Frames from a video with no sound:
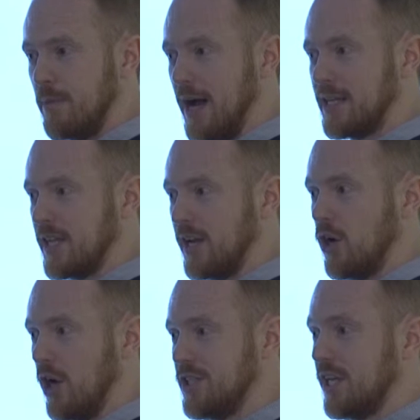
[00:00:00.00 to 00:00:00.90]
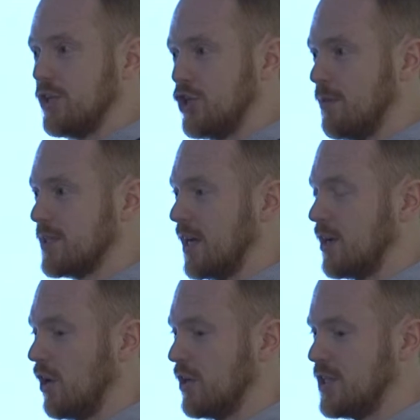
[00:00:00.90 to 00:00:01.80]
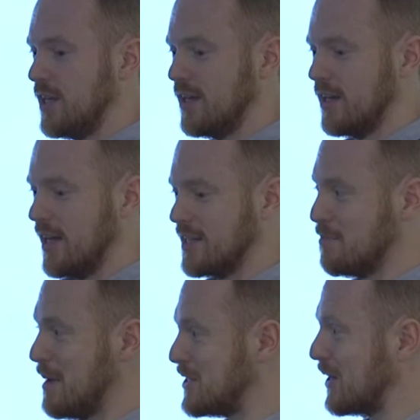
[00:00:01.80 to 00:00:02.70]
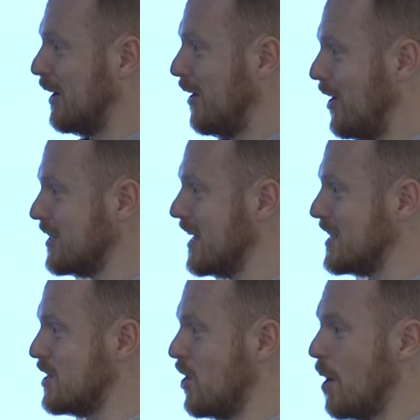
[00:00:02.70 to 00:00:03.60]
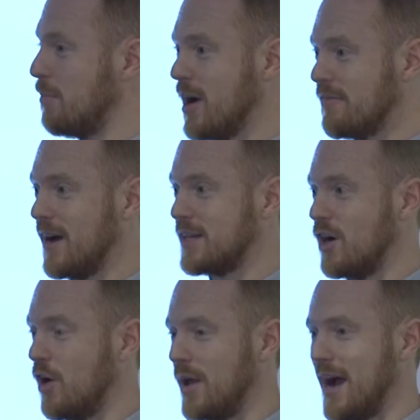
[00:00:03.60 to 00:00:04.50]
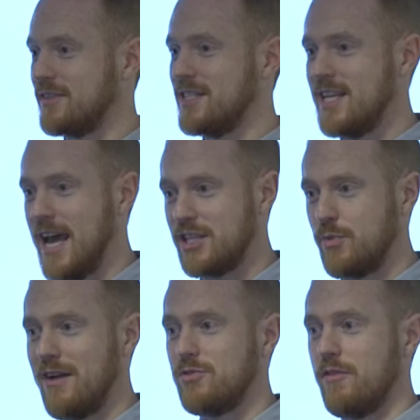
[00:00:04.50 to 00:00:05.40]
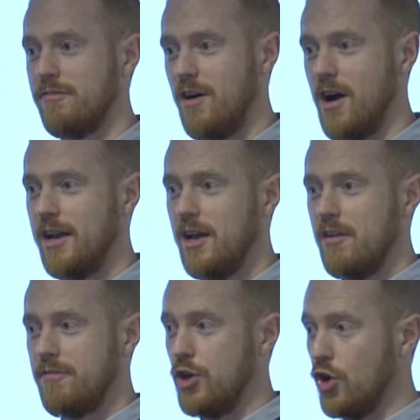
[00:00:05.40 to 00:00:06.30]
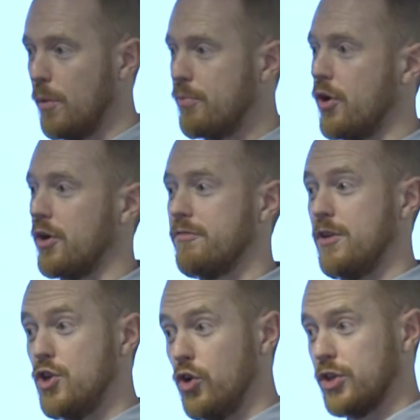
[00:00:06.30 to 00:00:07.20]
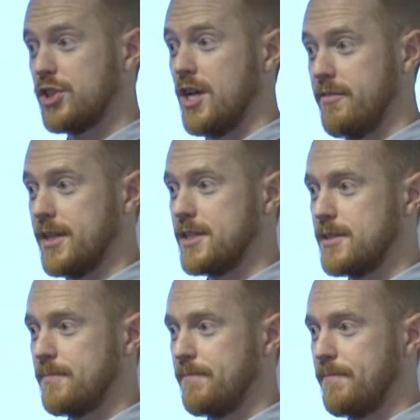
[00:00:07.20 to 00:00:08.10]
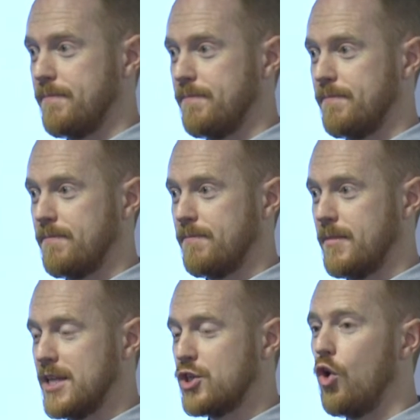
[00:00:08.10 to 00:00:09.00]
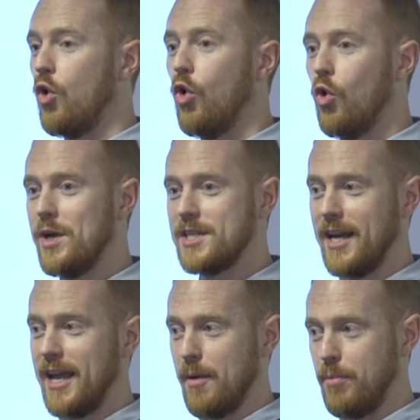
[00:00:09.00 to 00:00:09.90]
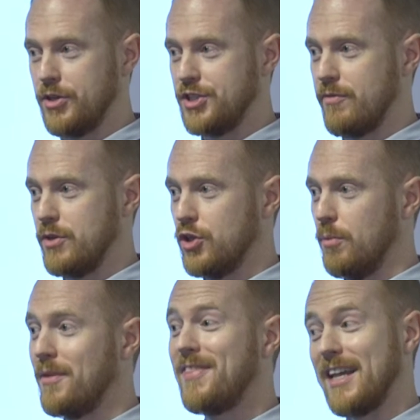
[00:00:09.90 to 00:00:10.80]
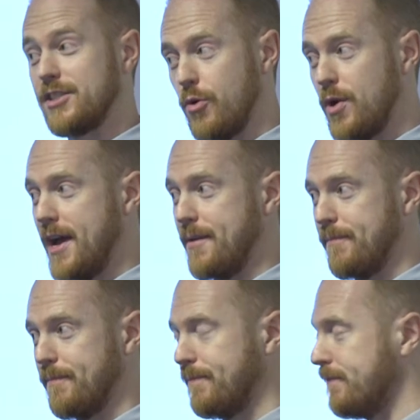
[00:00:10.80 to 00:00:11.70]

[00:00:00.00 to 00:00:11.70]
Buyer psychology and consumer psychology is a mystical art, and it's not a perfect art. We have to test and we have to refine for your product, for your service. It's not always going to get a positive result, but that's okay.